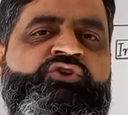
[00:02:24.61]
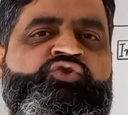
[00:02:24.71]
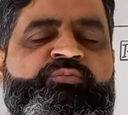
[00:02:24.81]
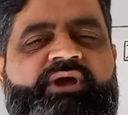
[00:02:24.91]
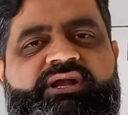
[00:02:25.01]

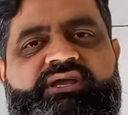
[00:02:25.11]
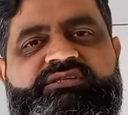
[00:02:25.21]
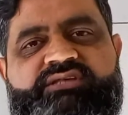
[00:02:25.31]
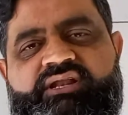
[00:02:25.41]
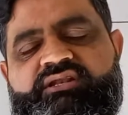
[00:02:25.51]
somatic
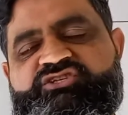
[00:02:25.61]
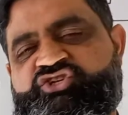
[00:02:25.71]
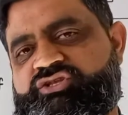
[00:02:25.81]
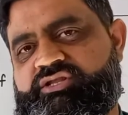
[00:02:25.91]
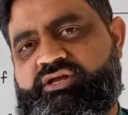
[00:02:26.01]
cell
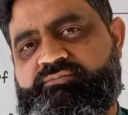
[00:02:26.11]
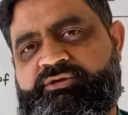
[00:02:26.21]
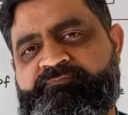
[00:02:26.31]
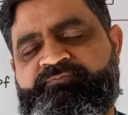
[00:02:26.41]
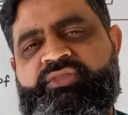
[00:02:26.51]
gene therapy.